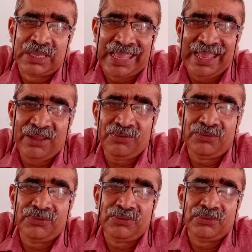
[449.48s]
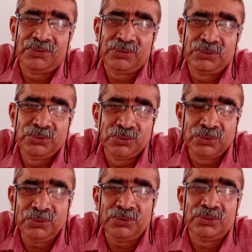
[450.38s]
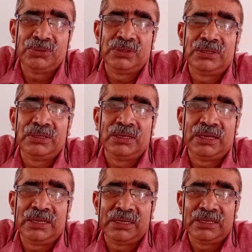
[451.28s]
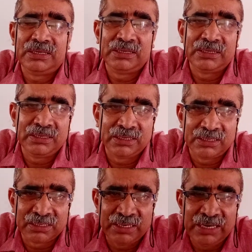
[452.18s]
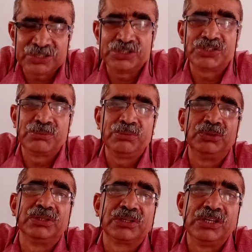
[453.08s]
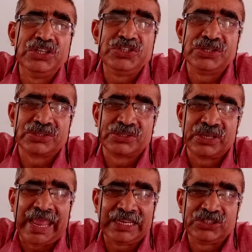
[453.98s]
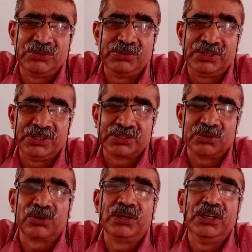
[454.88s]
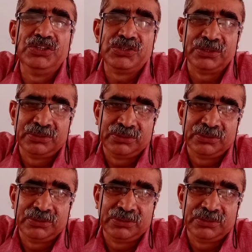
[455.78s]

have no relationship with the religious activities or religion.